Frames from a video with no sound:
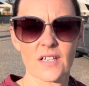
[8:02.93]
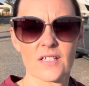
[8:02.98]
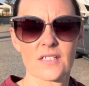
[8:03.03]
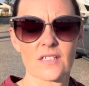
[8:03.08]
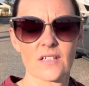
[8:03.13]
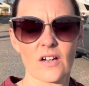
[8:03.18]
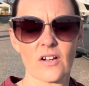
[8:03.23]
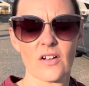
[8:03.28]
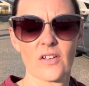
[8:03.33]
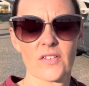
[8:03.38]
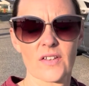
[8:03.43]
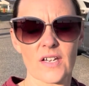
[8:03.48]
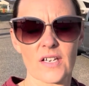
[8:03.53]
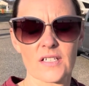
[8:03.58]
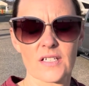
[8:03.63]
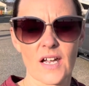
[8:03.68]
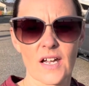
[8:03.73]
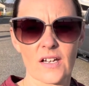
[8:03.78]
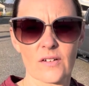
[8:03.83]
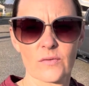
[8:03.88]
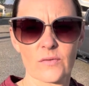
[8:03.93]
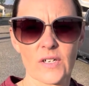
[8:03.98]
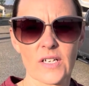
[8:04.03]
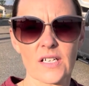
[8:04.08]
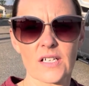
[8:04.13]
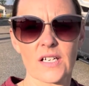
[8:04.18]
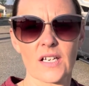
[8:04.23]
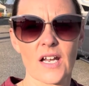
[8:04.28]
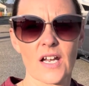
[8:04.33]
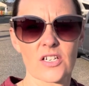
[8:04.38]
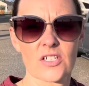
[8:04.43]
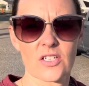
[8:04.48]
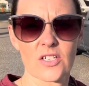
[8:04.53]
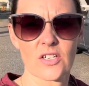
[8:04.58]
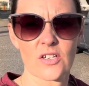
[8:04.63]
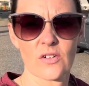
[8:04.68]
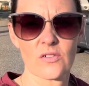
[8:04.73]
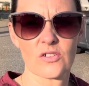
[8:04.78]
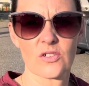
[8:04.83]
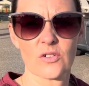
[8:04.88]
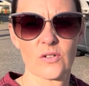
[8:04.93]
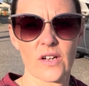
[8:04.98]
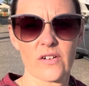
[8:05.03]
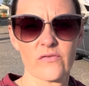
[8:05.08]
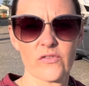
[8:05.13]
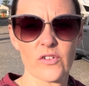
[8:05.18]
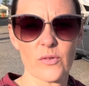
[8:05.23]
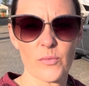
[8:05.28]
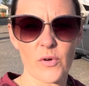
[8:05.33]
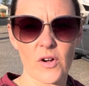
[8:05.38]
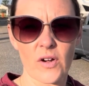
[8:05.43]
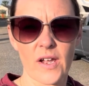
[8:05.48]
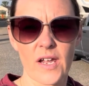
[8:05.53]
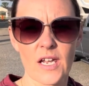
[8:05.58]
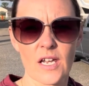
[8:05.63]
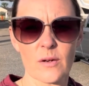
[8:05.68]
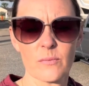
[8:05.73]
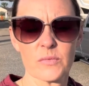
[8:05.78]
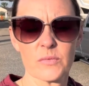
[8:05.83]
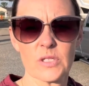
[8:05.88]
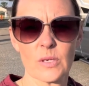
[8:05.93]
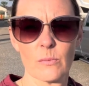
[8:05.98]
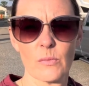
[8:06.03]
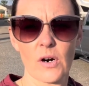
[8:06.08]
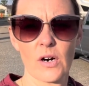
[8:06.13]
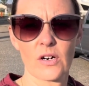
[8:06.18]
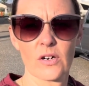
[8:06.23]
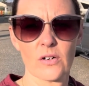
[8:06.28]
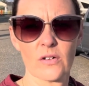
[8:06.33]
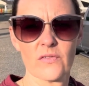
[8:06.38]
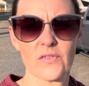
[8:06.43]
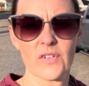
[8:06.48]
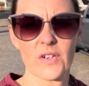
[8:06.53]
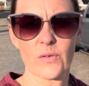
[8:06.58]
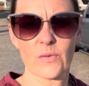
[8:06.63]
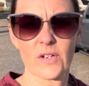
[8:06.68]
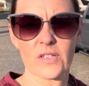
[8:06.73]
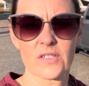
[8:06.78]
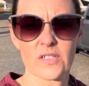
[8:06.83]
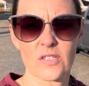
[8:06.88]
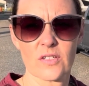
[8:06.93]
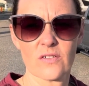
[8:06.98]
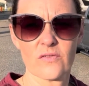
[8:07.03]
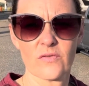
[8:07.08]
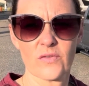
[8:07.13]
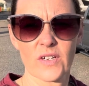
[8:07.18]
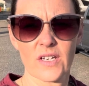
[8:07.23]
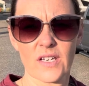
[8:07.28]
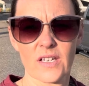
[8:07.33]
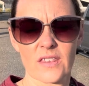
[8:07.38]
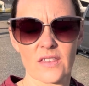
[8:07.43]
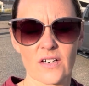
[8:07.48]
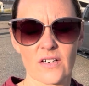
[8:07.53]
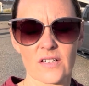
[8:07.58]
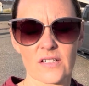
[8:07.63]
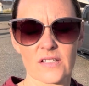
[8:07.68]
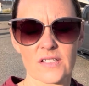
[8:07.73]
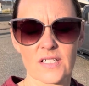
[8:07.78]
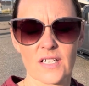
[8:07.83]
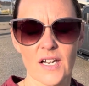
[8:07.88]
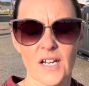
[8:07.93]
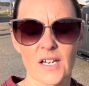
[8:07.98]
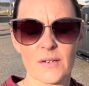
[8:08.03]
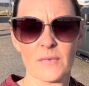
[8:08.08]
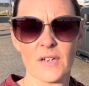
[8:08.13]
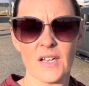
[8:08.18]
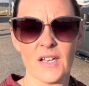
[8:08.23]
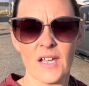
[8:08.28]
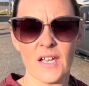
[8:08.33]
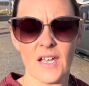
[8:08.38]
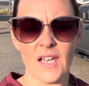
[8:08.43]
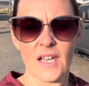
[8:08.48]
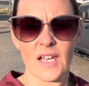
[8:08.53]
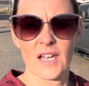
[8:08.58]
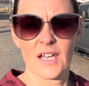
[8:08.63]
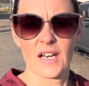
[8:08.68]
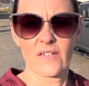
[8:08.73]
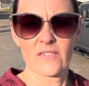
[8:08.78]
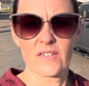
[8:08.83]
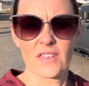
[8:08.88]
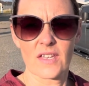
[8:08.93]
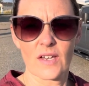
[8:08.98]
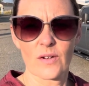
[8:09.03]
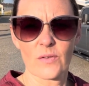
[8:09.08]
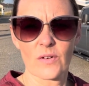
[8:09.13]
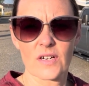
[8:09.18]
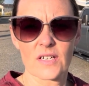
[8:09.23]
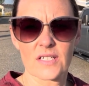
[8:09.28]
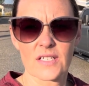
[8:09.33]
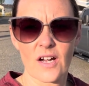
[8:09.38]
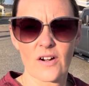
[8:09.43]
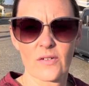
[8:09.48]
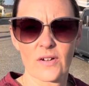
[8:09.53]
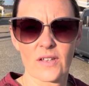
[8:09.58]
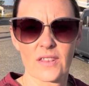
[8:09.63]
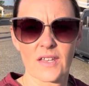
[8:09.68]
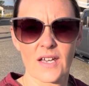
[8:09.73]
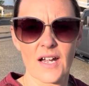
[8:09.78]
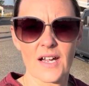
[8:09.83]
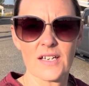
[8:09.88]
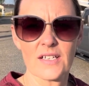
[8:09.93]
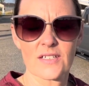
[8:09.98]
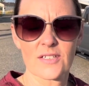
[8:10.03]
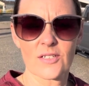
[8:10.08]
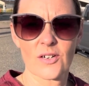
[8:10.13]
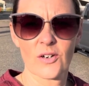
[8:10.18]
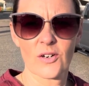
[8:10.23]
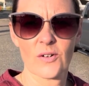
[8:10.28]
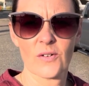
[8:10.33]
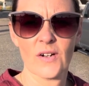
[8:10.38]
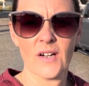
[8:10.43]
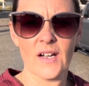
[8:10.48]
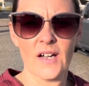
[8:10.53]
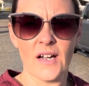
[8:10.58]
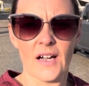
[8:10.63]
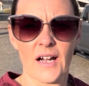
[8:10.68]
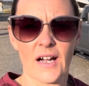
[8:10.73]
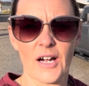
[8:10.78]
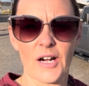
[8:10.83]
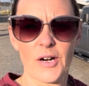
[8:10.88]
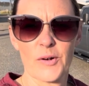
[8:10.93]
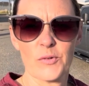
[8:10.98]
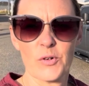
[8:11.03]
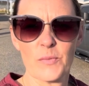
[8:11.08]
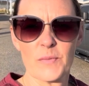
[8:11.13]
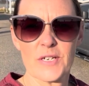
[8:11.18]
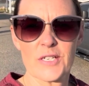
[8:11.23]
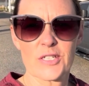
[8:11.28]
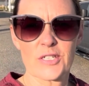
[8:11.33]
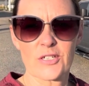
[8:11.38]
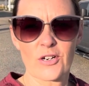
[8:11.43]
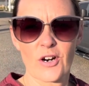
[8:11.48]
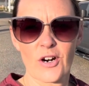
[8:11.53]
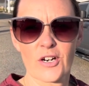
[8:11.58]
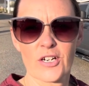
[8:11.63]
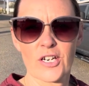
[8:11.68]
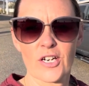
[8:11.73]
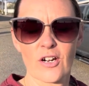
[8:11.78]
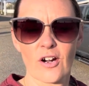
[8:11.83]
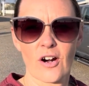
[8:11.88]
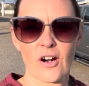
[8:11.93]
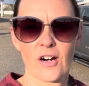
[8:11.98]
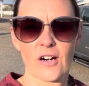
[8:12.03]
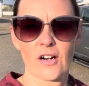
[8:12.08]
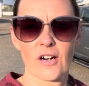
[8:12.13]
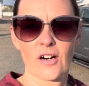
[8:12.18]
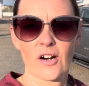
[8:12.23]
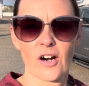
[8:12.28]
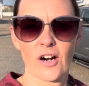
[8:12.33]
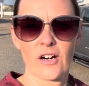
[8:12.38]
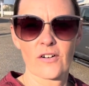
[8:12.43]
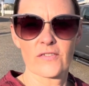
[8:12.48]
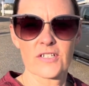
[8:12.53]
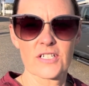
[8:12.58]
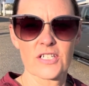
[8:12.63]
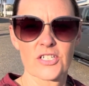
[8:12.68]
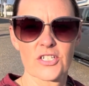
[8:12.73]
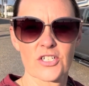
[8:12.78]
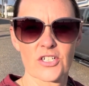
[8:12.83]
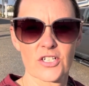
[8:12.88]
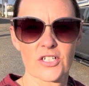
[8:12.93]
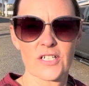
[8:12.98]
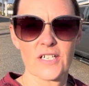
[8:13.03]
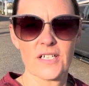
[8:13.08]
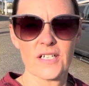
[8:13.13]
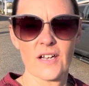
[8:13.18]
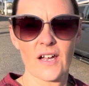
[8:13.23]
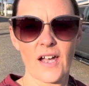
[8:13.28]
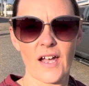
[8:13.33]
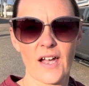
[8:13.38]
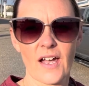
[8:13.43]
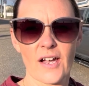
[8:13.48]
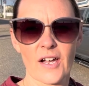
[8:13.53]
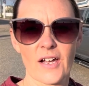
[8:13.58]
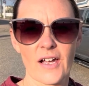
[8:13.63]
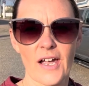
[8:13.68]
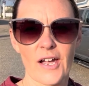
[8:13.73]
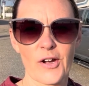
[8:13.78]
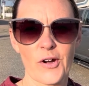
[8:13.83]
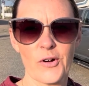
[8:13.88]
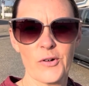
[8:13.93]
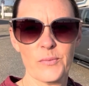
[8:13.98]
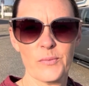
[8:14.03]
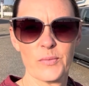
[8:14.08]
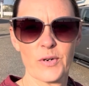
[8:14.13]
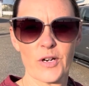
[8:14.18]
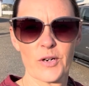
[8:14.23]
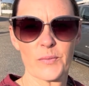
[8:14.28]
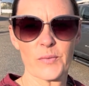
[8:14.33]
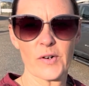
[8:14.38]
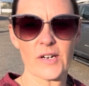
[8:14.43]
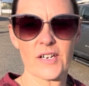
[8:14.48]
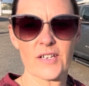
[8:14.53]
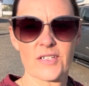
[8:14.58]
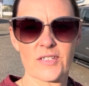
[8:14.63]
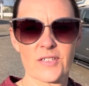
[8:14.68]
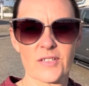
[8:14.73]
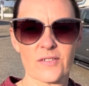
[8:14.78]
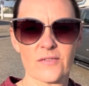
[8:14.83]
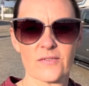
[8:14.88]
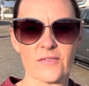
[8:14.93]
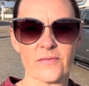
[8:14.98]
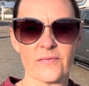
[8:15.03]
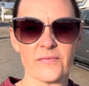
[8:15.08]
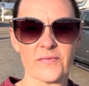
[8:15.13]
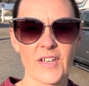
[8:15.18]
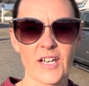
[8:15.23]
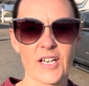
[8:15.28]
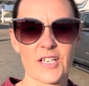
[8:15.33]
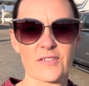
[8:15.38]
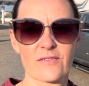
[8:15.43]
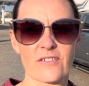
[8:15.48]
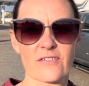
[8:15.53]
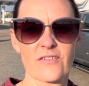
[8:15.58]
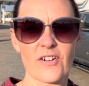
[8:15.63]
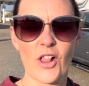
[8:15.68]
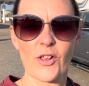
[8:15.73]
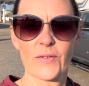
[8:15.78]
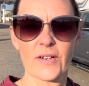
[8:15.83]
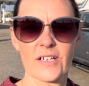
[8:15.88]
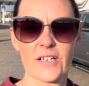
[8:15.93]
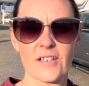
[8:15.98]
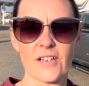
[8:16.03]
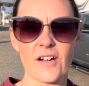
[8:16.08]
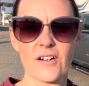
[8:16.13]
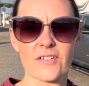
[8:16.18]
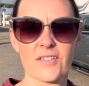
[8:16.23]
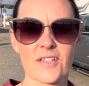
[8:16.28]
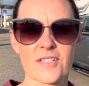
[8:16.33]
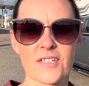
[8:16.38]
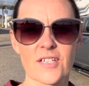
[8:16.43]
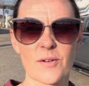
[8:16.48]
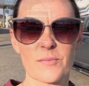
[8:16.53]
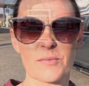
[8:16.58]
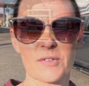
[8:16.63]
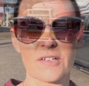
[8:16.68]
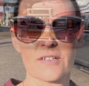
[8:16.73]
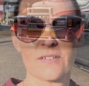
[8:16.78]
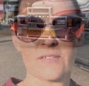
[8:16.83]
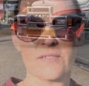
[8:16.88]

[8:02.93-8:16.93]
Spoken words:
I saw that Riggin can actually go to a football camp tomorrow if he wants to, if we get there on time and everything works out with that. So we'll be starting our harvest journey at home here pretty soon. Thanks for following along this summer.